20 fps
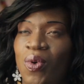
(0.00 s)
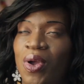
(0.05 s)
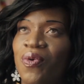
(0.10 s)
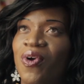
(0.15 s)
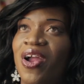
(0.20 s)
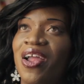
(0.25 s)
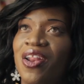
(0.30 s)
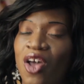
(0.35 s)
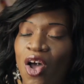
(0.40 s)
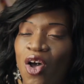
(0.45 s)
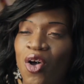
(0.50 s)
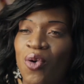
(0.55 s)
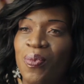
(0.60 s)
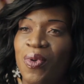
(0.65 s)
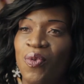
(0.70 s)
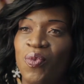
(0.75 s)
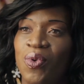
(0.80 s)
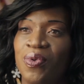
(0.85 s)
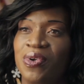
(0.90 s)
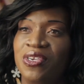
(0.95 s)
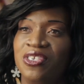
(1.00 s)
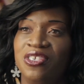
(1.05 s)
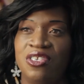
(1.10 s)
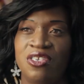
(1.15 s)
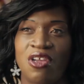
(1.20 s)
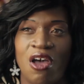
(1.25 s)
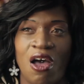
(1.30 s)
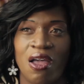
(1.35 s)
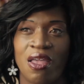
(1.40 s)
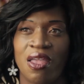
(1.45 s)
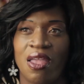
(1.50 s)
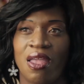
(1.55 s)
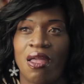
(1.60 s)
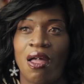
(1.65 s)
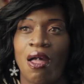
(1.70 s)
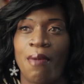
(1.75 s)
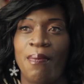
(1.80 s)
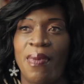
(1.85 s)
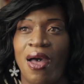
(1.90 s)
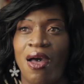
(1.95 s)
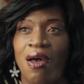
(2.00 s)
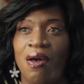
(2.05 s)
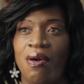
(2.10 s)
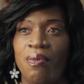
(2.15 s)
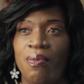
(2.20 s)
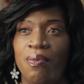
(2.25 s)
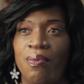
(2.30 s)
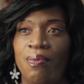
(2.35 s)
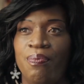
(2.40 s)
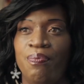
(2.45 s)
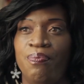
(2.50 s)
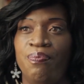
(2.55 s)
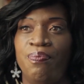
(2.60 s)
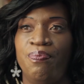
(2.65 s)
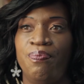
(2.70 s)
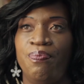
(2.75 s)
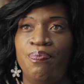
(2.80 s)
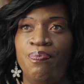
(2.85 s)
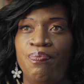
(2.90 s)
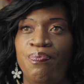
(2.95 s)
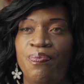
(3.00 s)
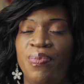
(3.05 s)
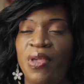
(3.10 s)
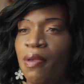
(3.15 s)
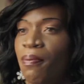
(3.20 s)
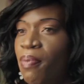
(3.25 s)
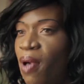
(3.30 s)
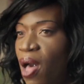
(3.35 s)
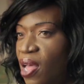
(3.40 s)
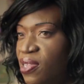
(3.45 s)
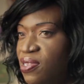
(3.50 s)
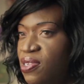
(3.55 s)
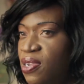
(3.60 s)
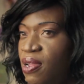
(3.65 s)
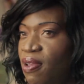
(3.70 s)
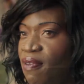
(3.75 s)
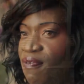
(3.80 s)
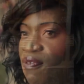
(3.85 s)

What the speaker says: were at home and we were just talking about being positive